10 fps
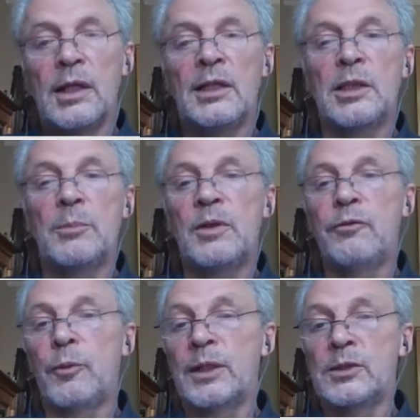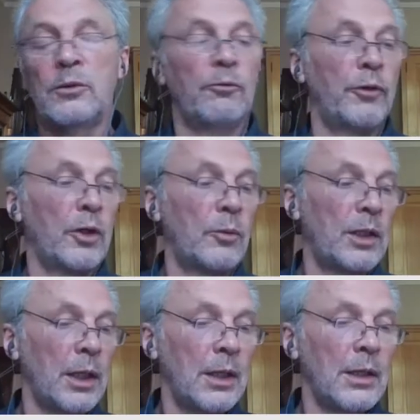except if it was a very